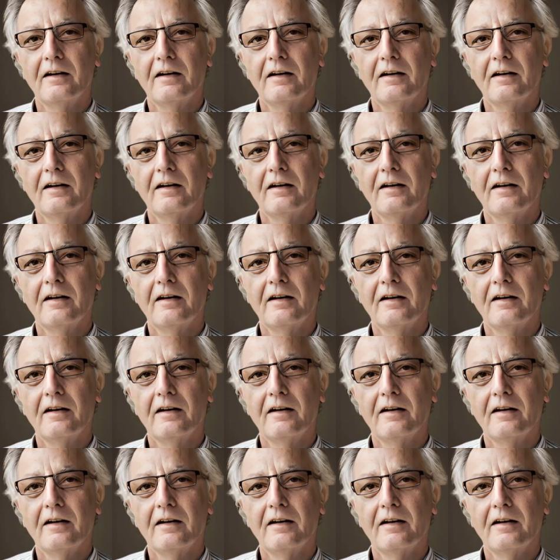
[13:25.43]

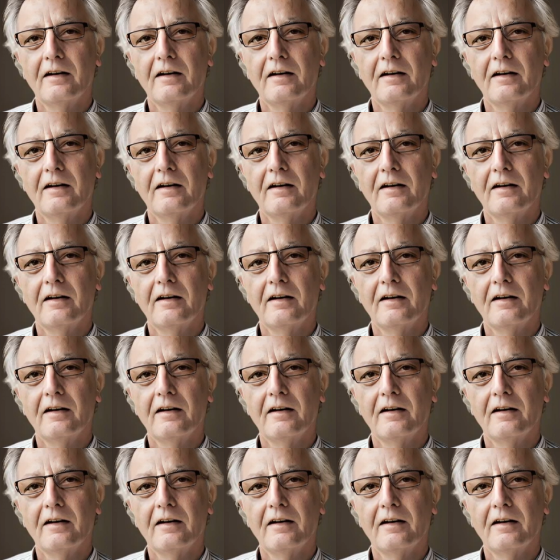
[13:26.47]

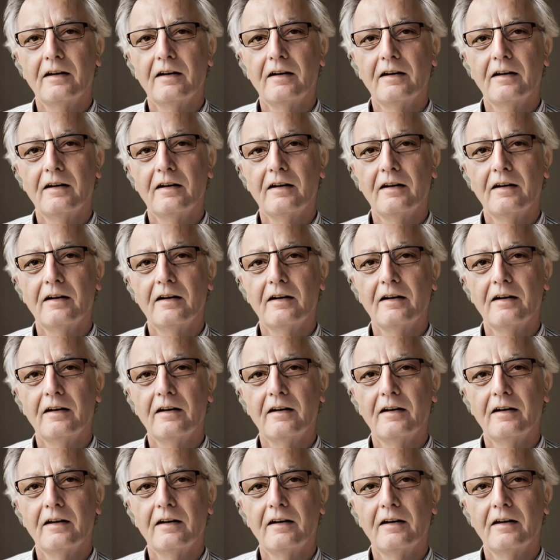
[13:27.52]

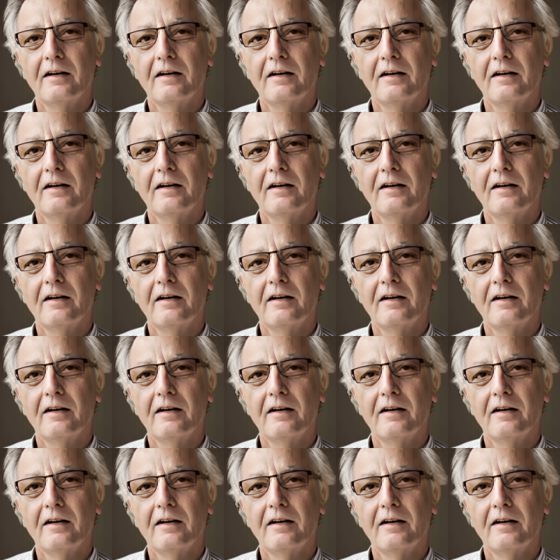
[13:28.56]

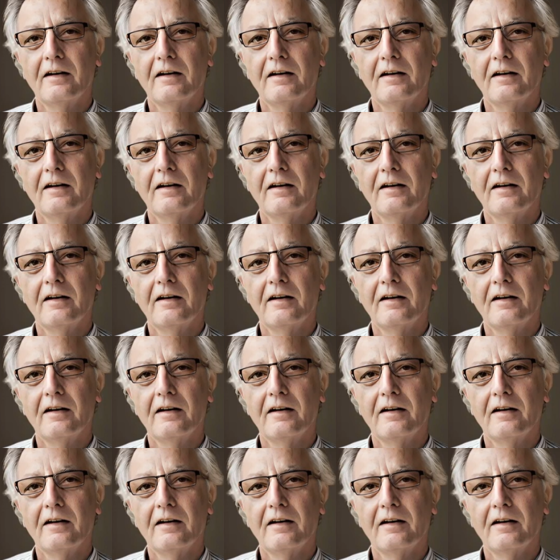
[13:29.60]
The face doesn't move, so there is nothing to read.